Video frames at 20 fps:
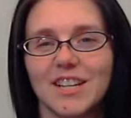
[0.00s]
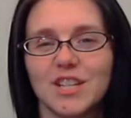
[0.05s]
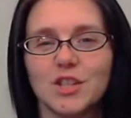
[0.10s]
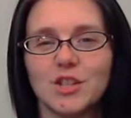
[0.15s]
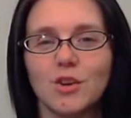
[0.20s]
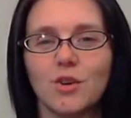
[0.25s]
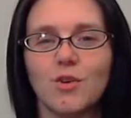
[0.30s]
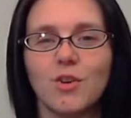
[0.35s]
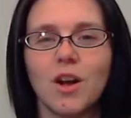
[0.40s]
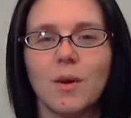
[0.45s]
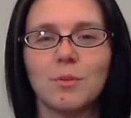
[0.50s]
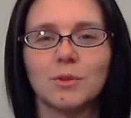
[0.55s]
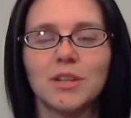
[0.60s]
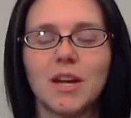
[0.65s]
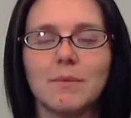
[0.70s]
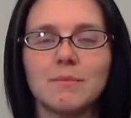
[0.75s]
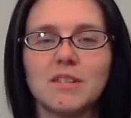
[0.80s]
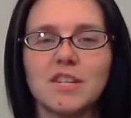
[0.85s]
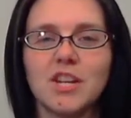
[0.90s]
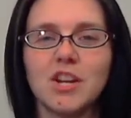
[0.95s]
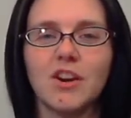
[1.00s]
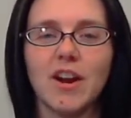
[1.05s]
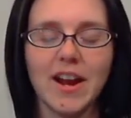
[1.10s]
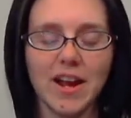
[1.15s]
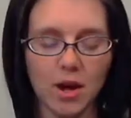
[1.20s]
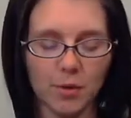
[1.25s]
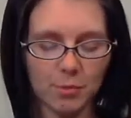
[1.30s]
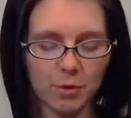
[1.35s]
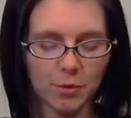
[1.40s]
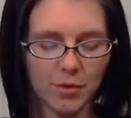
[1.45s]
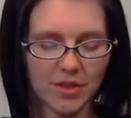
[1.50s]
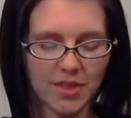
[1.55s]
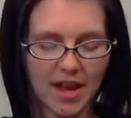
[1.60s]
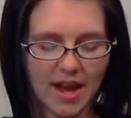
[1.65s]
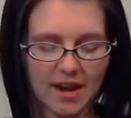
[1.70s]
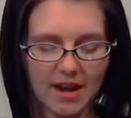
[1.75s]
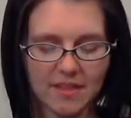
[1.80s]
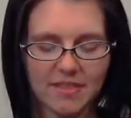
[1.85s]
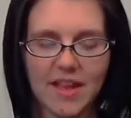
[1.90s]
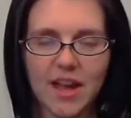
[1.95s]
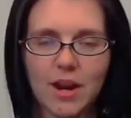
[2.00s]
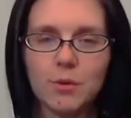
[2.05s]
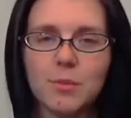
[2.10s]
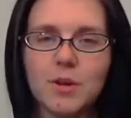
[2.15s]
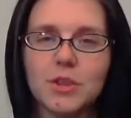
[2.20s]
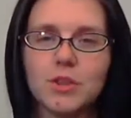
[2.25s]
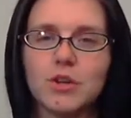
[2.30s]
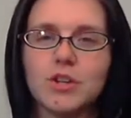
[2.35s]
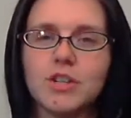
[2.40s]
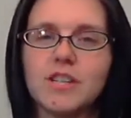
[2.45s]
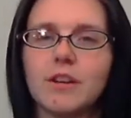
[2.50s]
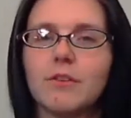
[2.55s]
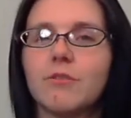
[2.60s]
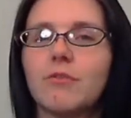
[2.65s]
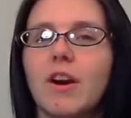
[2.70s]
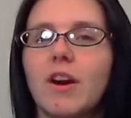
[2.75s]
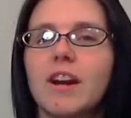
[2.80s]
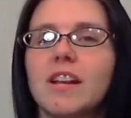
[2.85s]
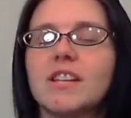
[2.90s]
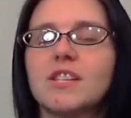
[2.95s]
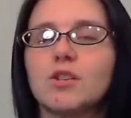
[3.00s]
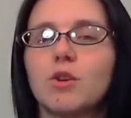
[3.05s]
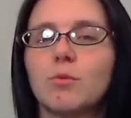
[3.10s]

So a couple times a year I help her with that, and that'll be Thursday and Friday.